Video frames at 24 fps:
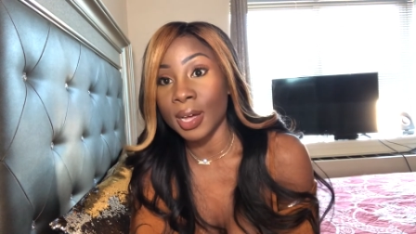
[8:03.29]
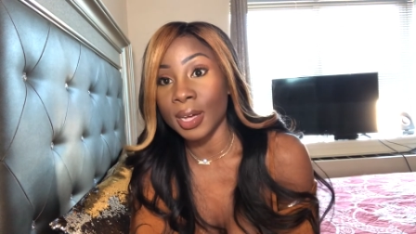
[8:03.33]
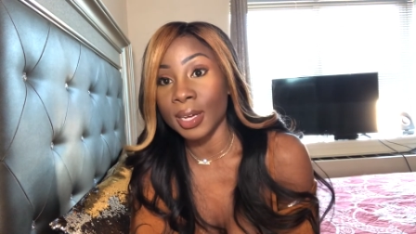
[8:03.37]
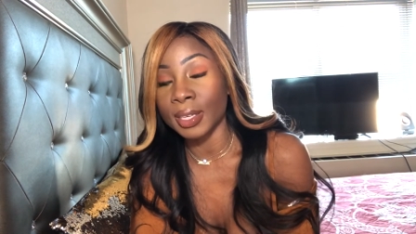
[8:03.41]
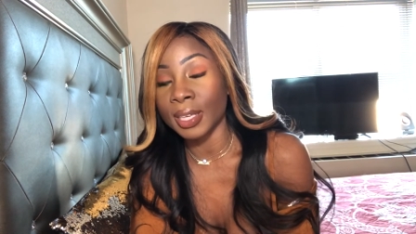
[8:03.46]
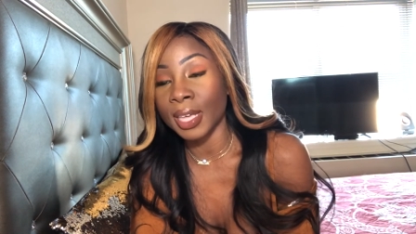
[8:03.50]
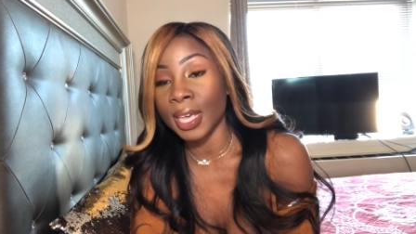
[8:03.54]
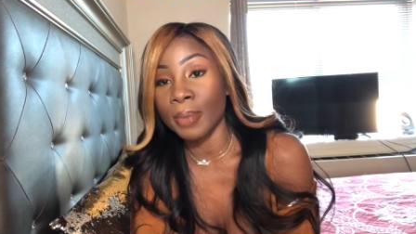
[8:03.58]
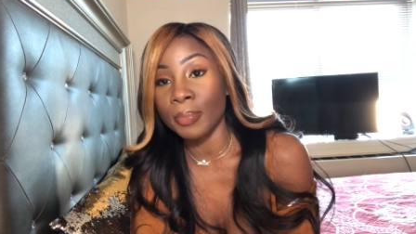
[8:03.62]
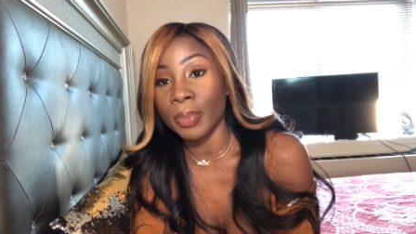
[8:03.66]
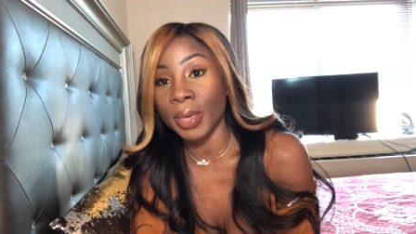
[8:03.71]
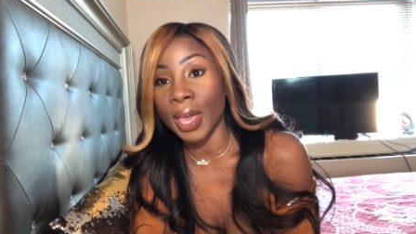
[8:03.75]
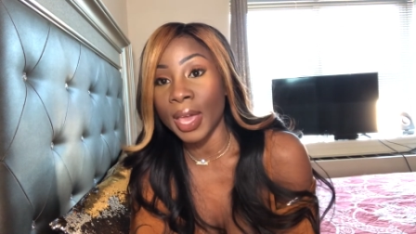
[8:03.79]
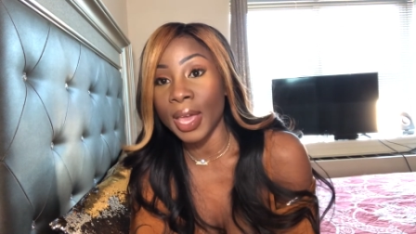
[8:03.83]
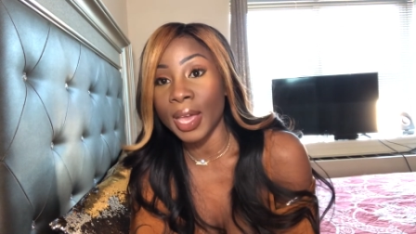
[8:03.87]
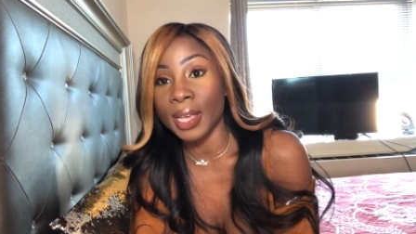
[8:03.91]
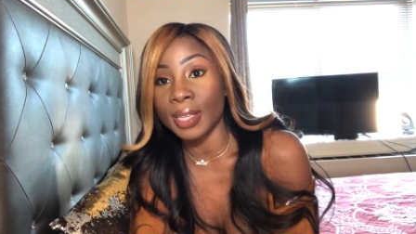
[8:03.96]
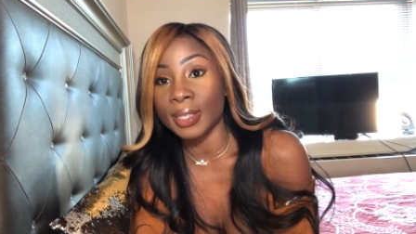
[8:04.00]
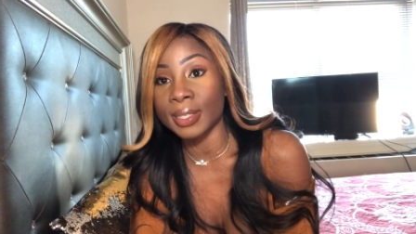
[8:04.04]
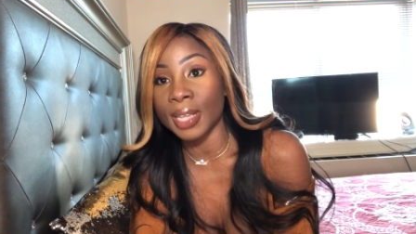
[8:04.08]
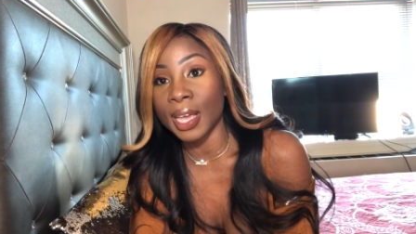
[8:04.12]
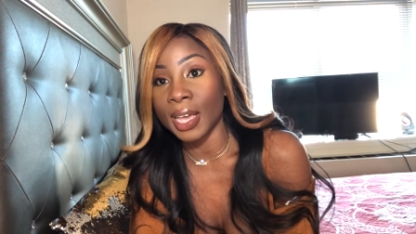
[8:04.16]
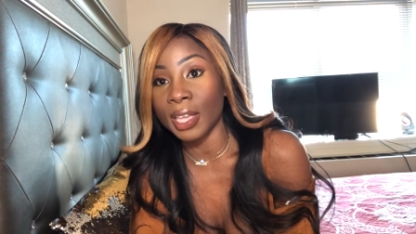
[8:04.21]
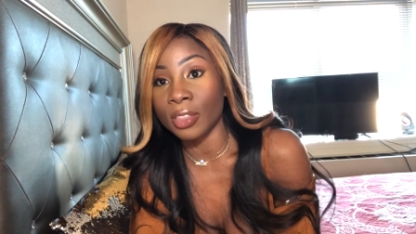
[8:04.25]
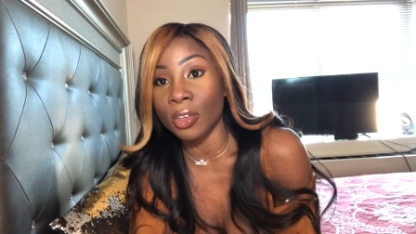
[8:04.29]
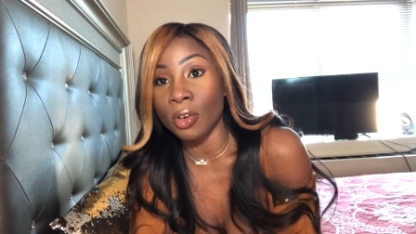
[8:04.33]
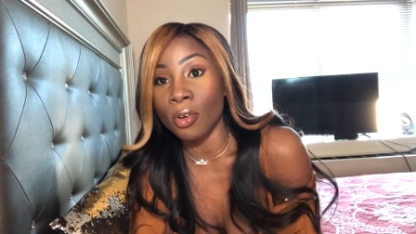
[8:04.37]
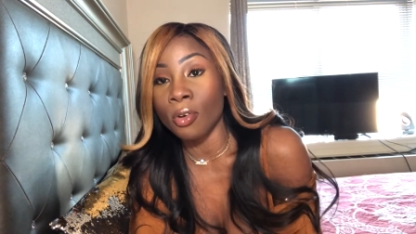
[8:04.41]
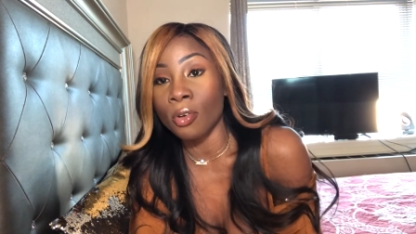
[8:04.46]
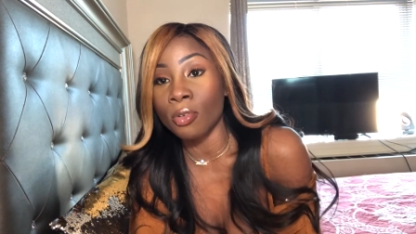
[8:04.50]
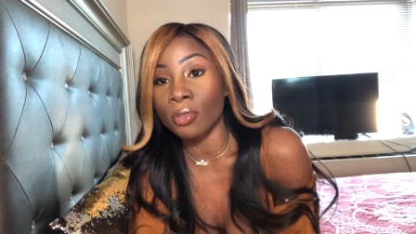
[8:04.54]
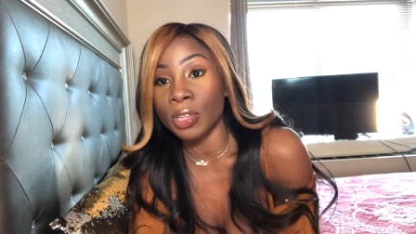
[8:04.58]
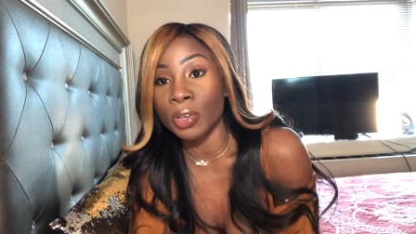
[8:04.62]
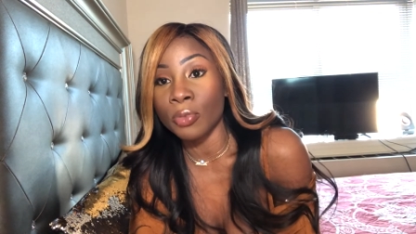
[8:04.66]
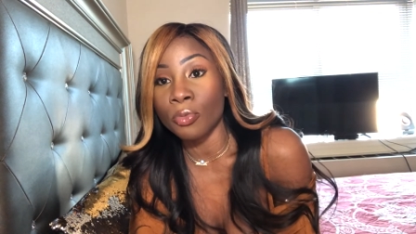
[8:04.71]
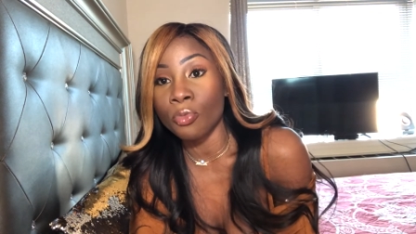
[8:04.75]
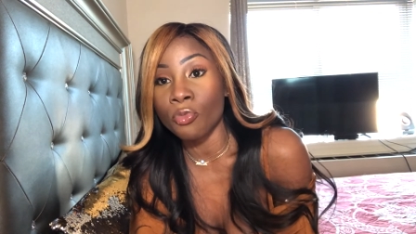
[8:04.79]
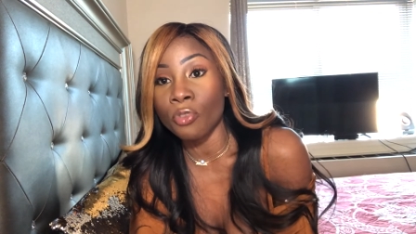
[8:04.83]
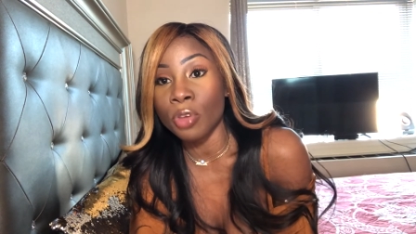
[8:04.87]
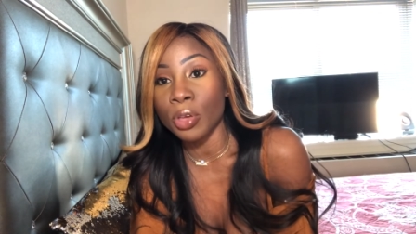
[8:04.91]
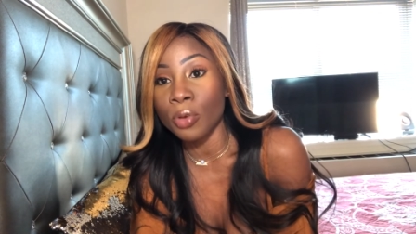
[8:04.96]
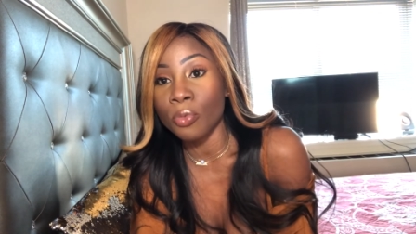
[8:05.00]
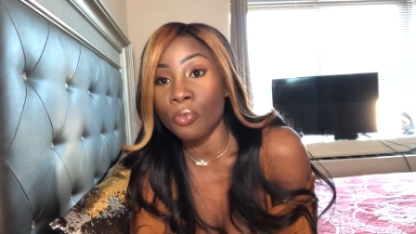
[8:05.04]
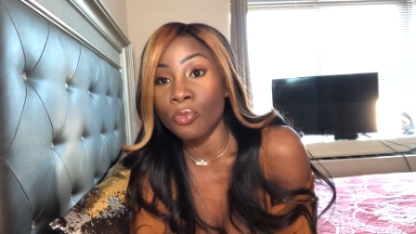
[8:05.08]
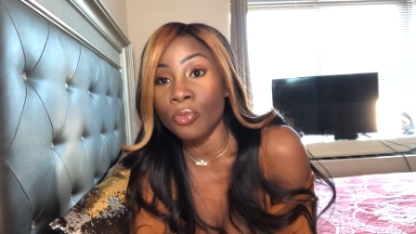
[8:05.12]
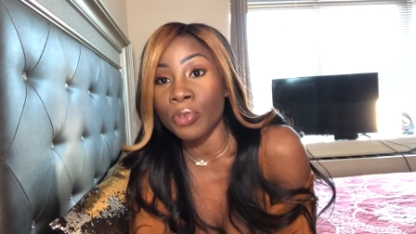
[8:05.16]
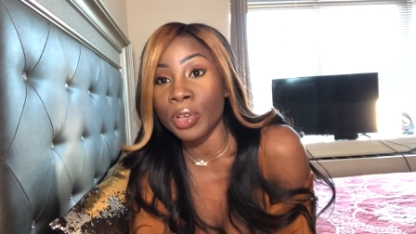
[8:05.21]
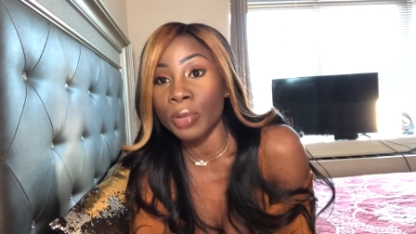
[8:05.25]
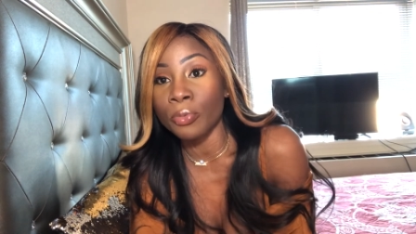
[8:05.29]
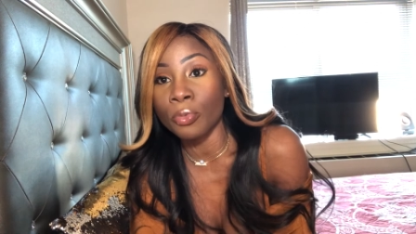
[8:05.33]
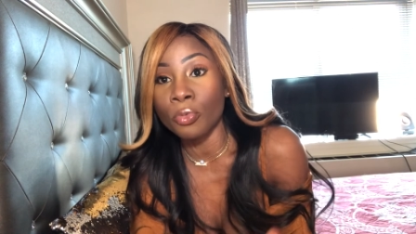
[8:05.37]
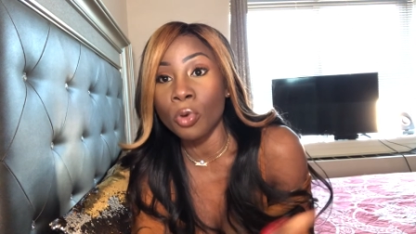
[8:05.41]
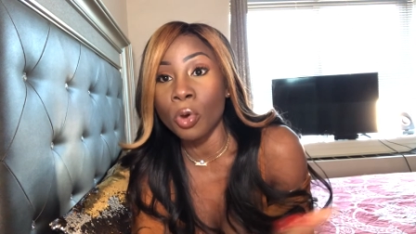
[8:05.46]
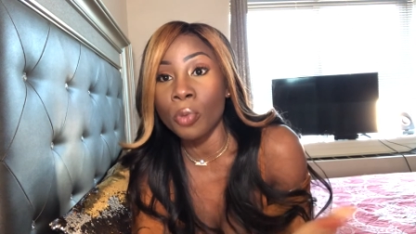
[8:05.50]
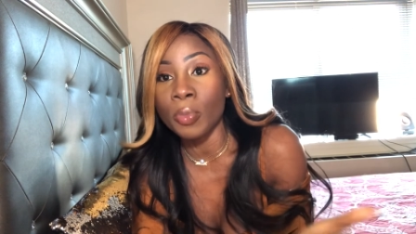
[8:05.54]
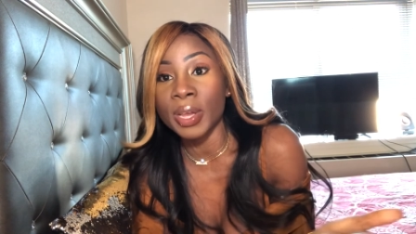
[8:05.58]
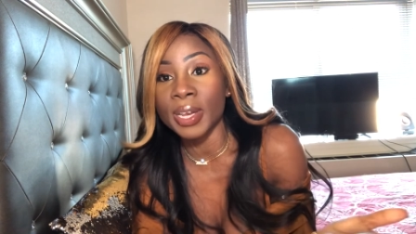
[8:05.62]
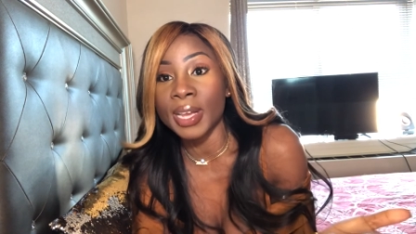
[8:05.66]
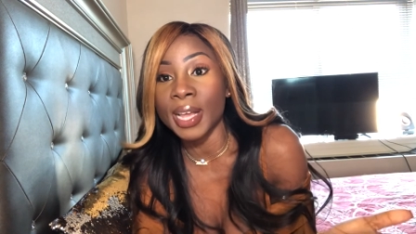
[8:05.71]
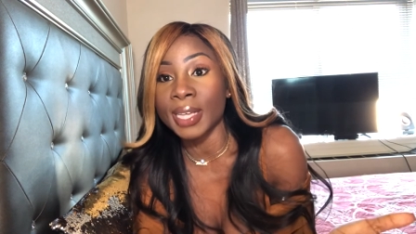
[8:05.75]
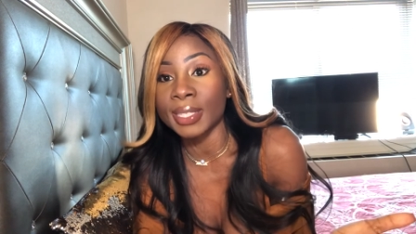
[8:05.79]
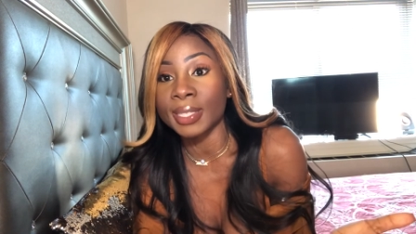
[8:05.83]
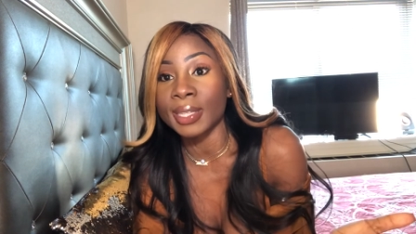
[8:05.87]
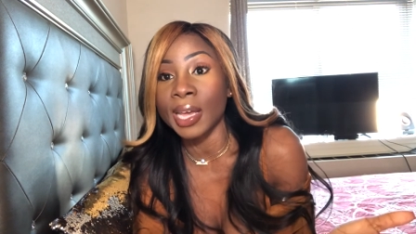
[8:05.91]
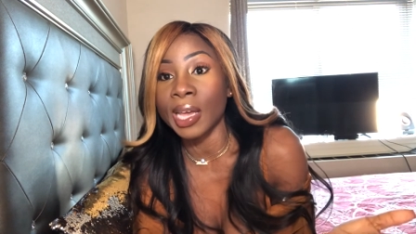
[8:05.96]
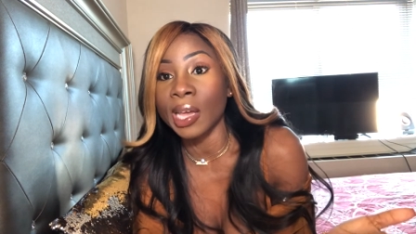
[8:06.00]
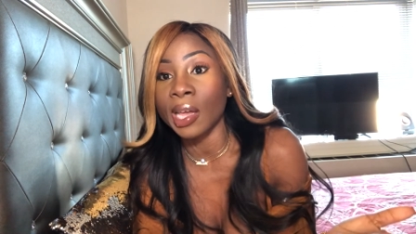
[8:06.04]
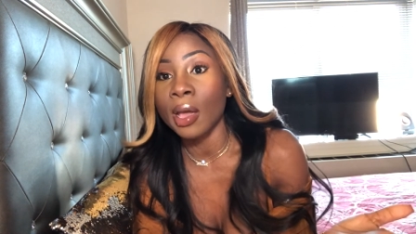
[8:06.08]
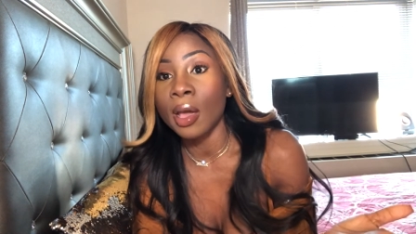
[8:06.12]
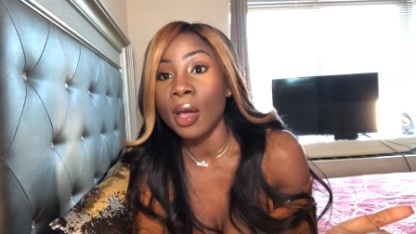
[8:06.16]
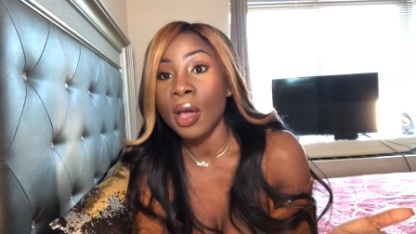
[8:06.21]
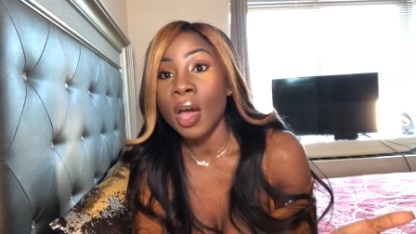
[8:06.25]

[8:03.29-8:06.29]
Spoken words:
Kim K is like the only real woman that's like